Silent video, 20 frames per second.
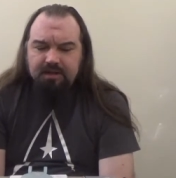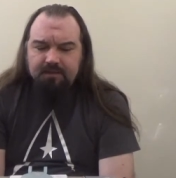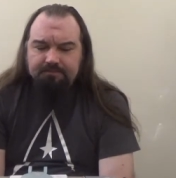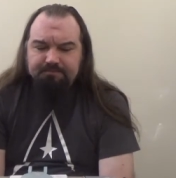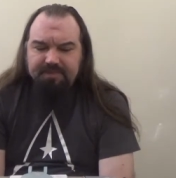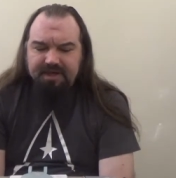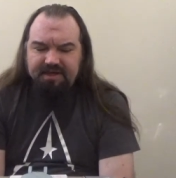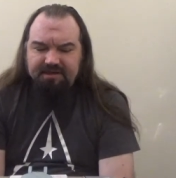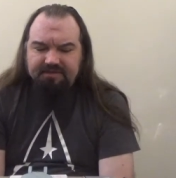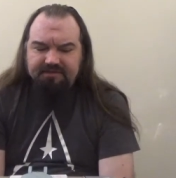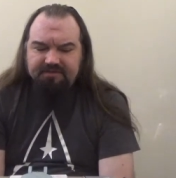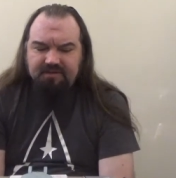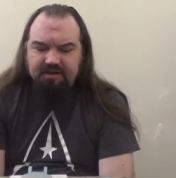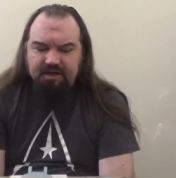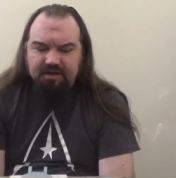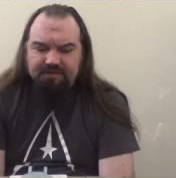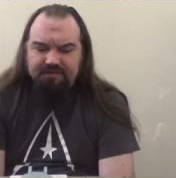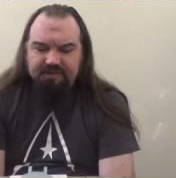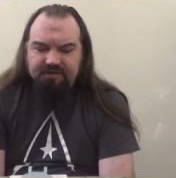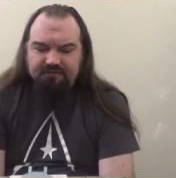based
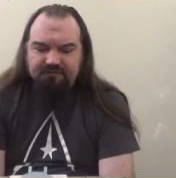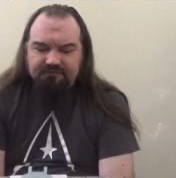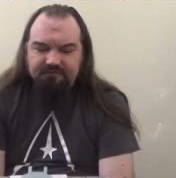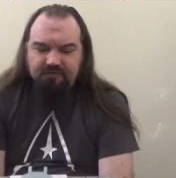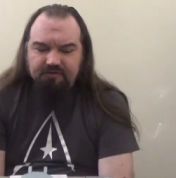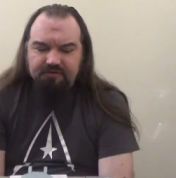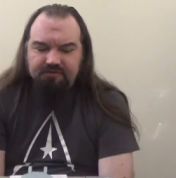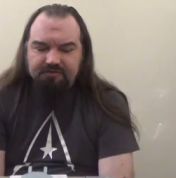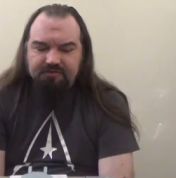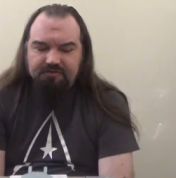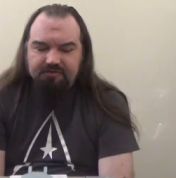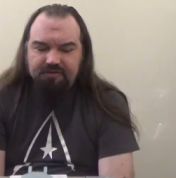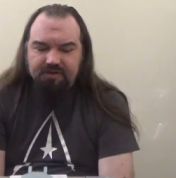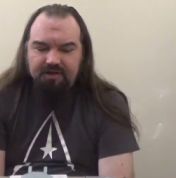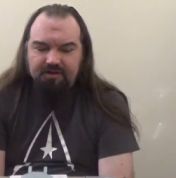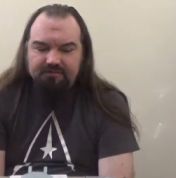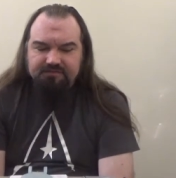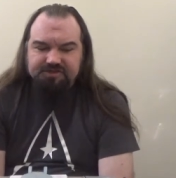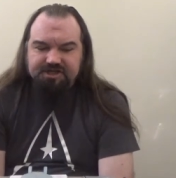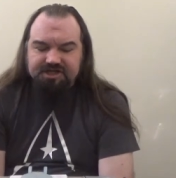on the first
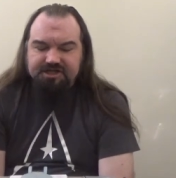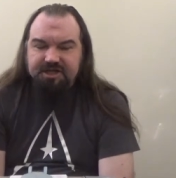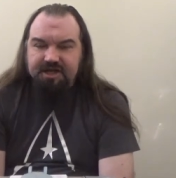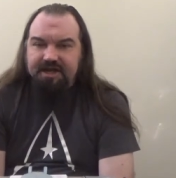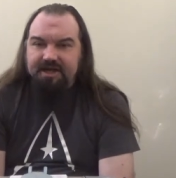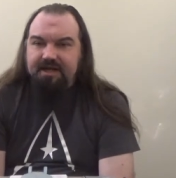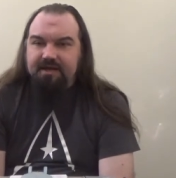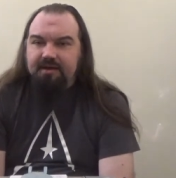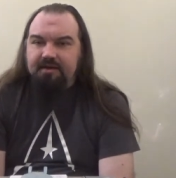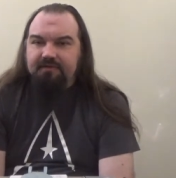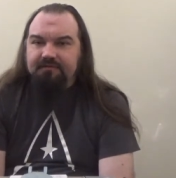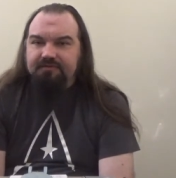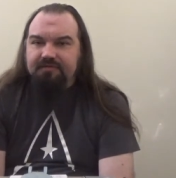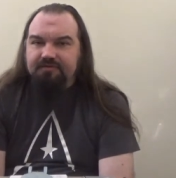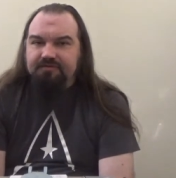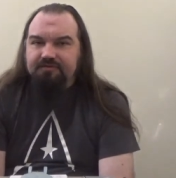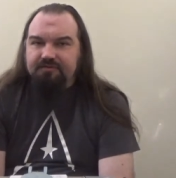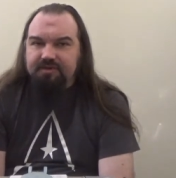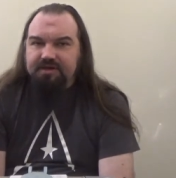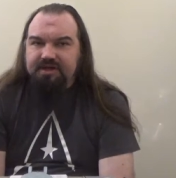of J J of the
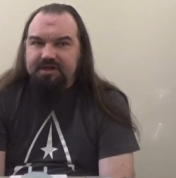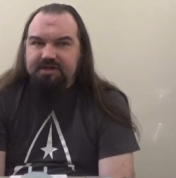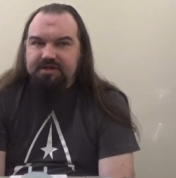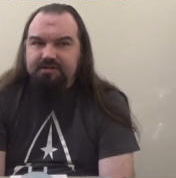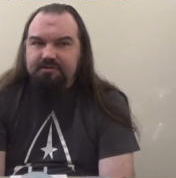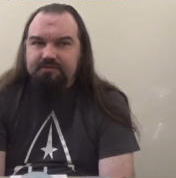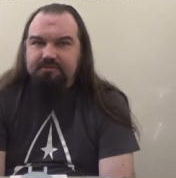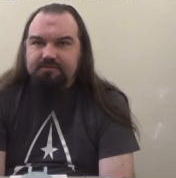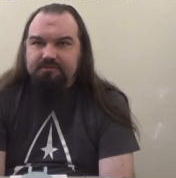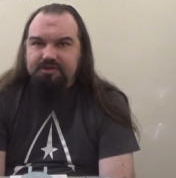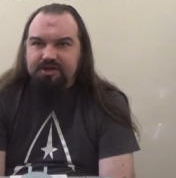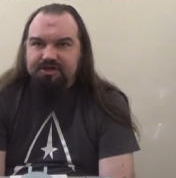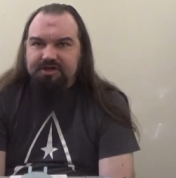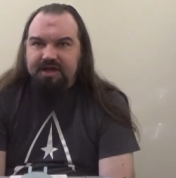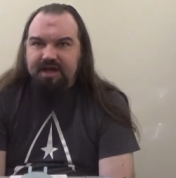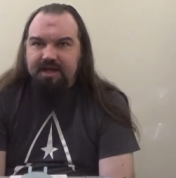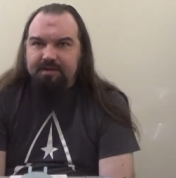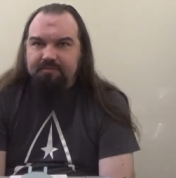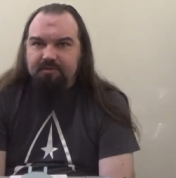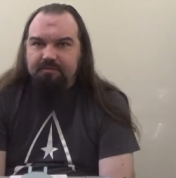three J J
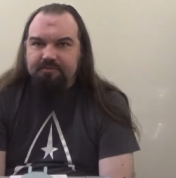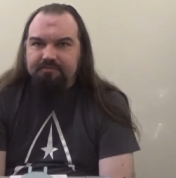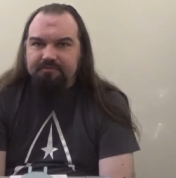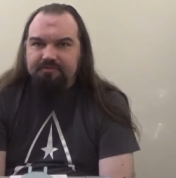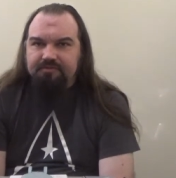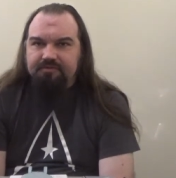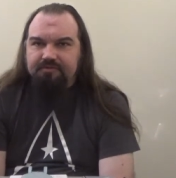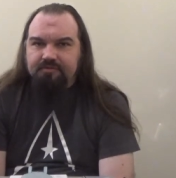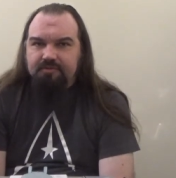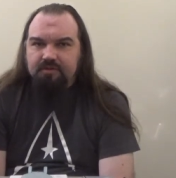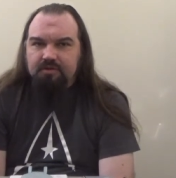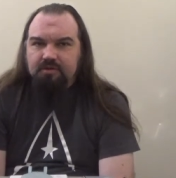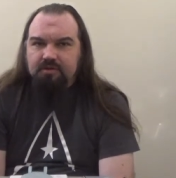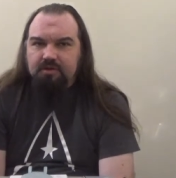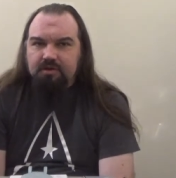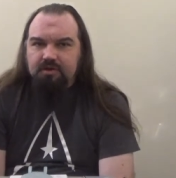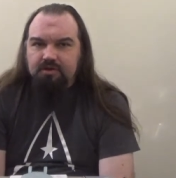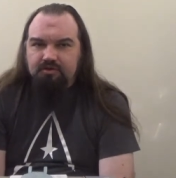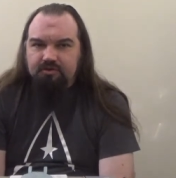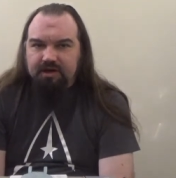Abrams
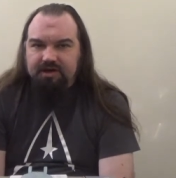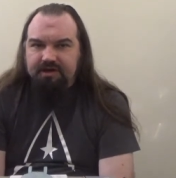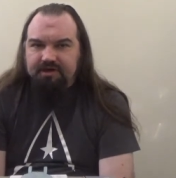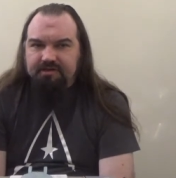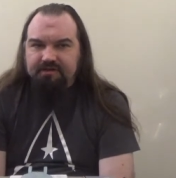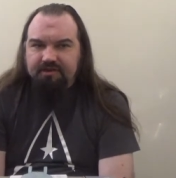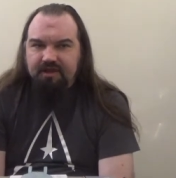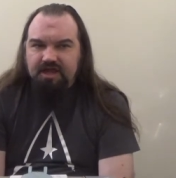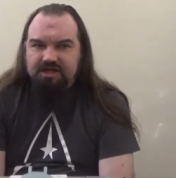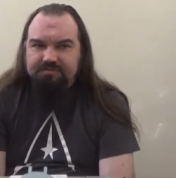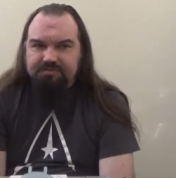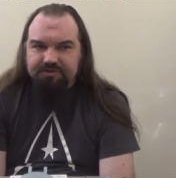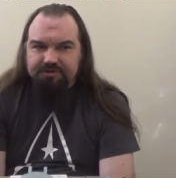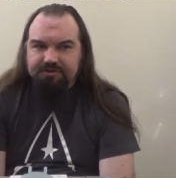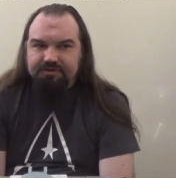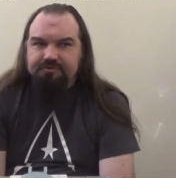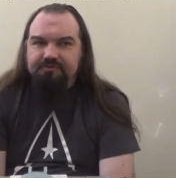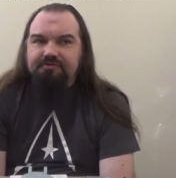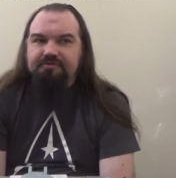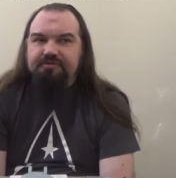directed slash
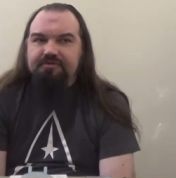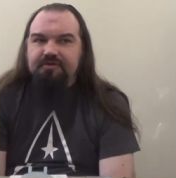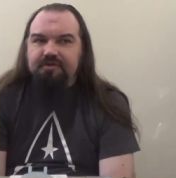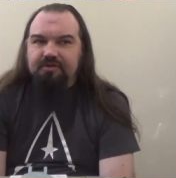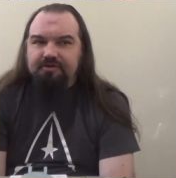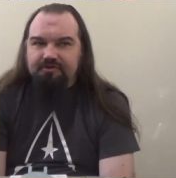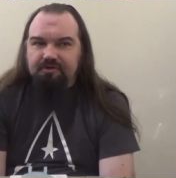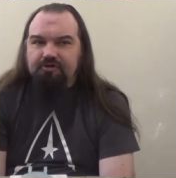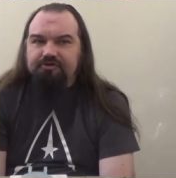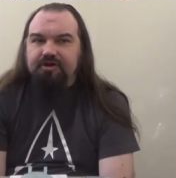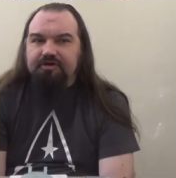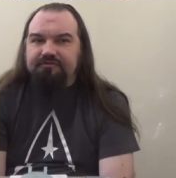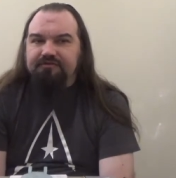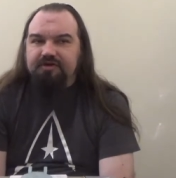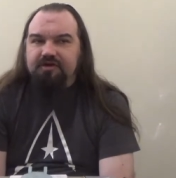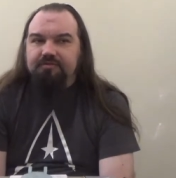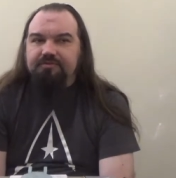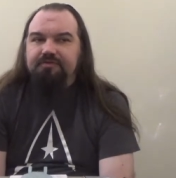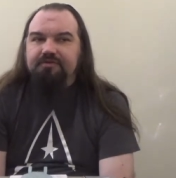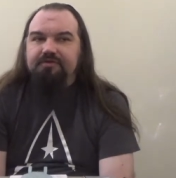produced Star Trek
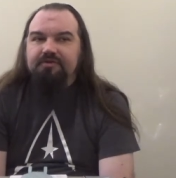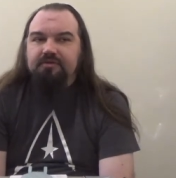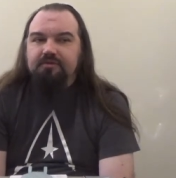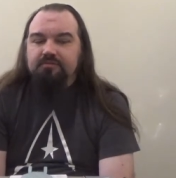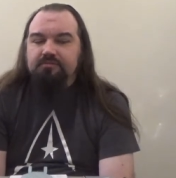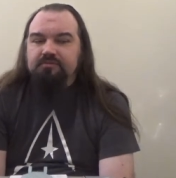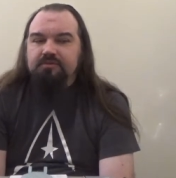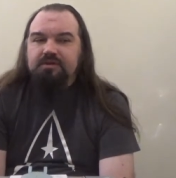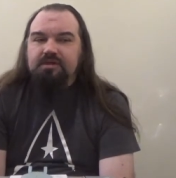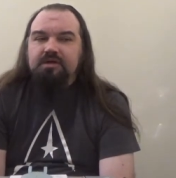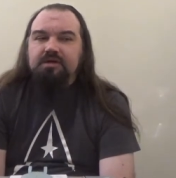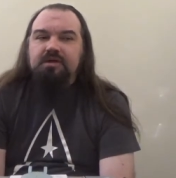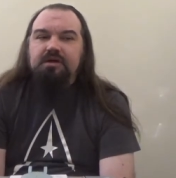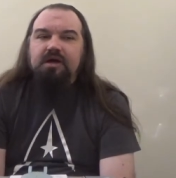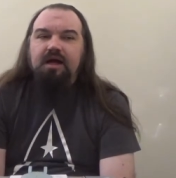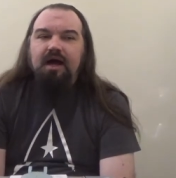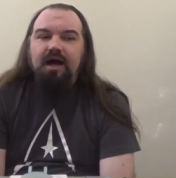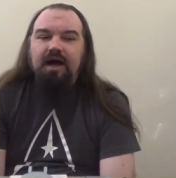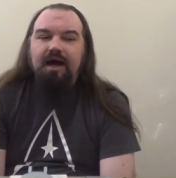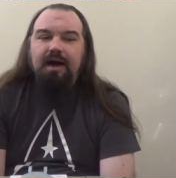films.
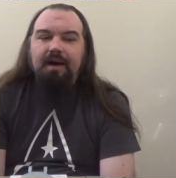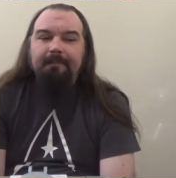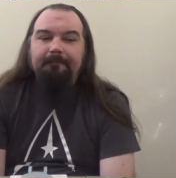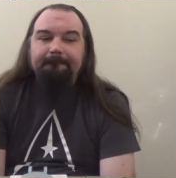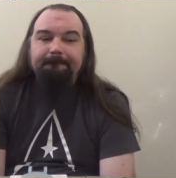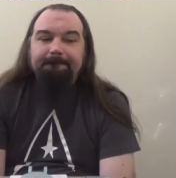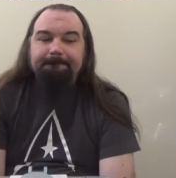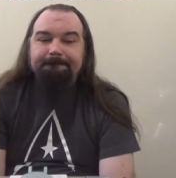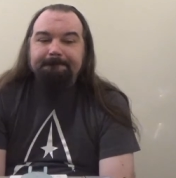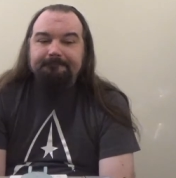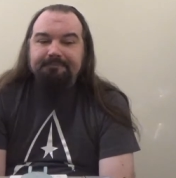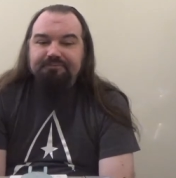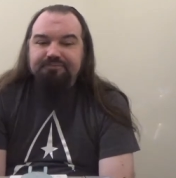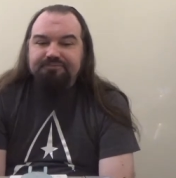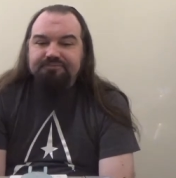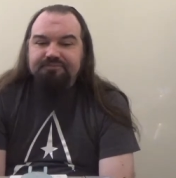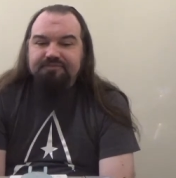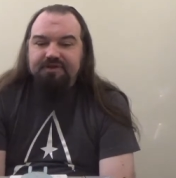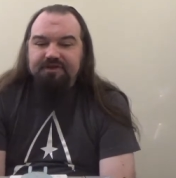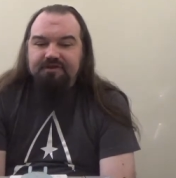Um,
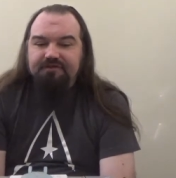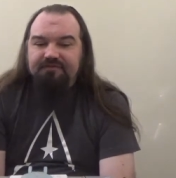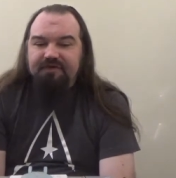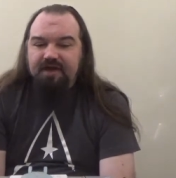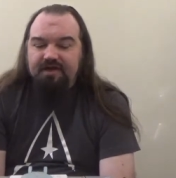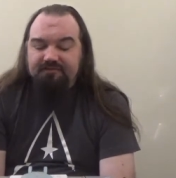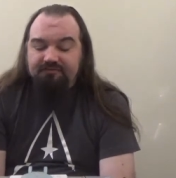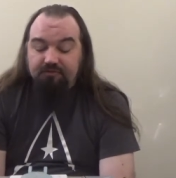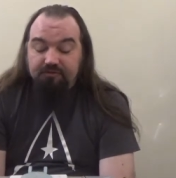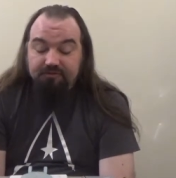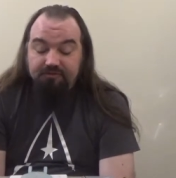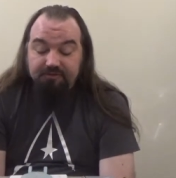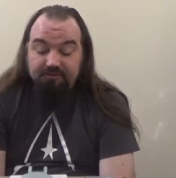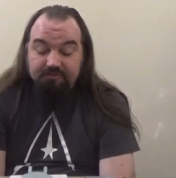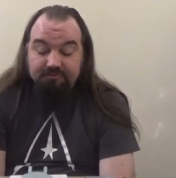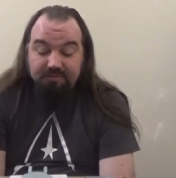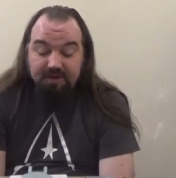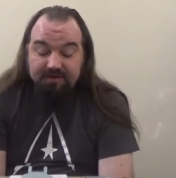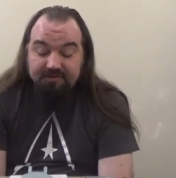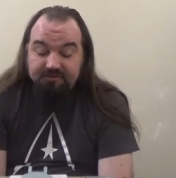this Fast Forces
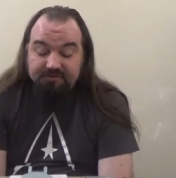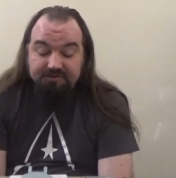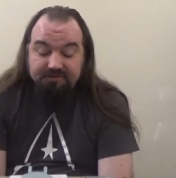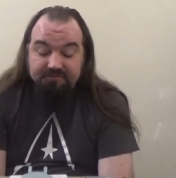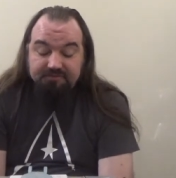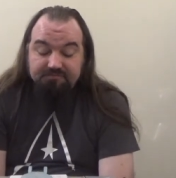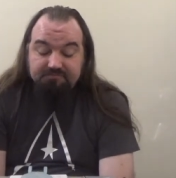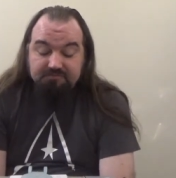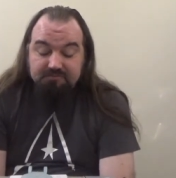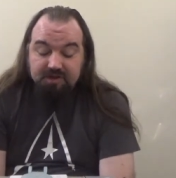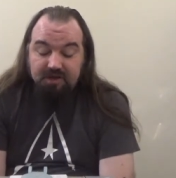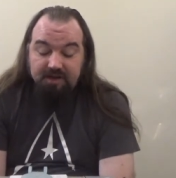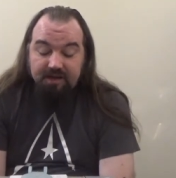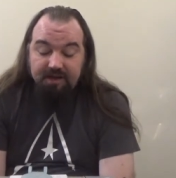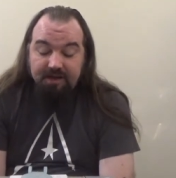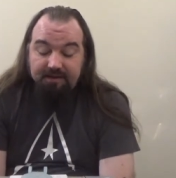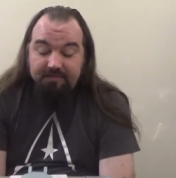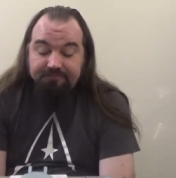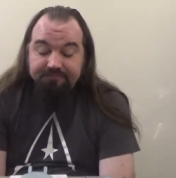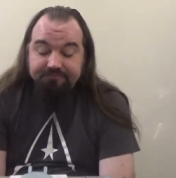basically just, you know,
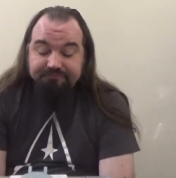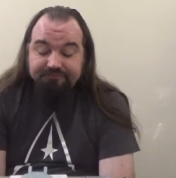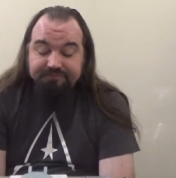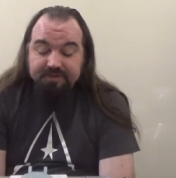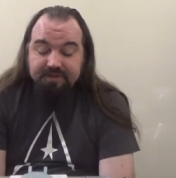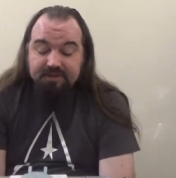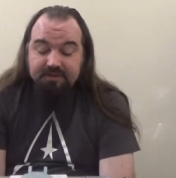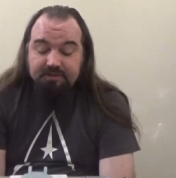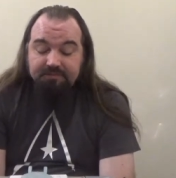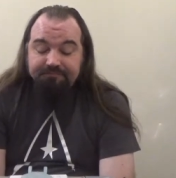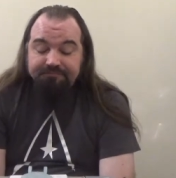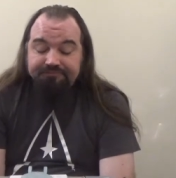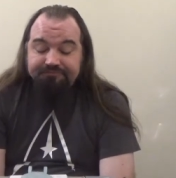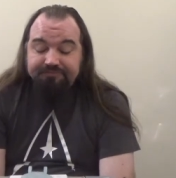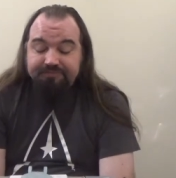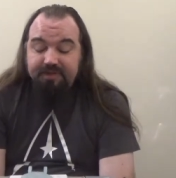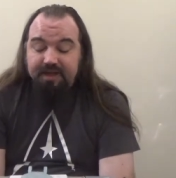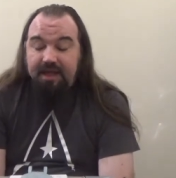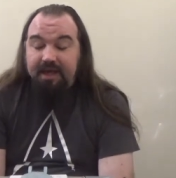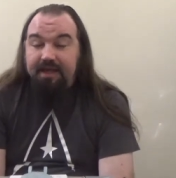
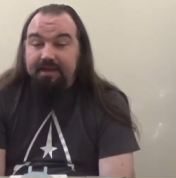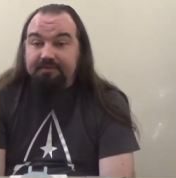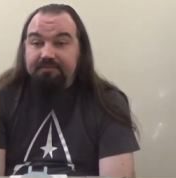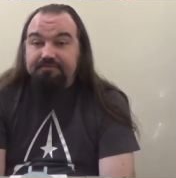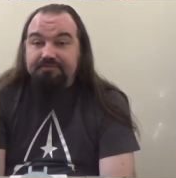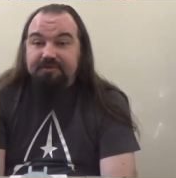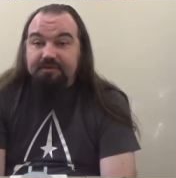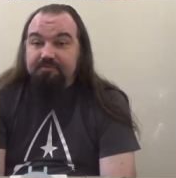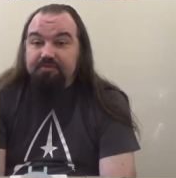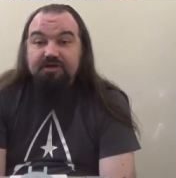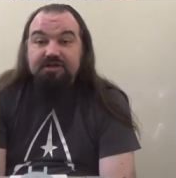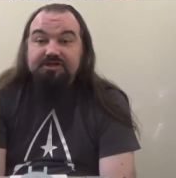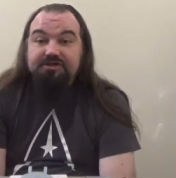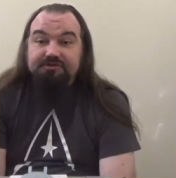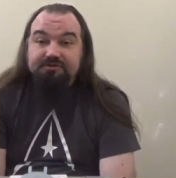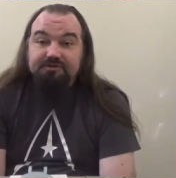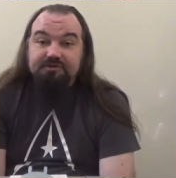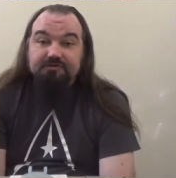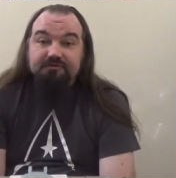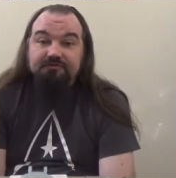had the bridge
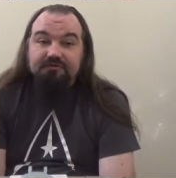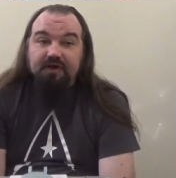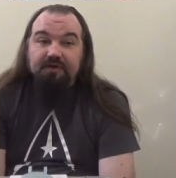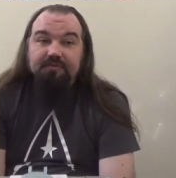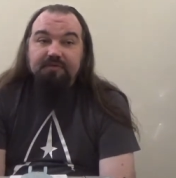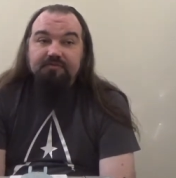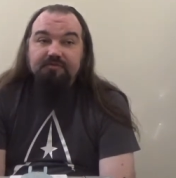crew from the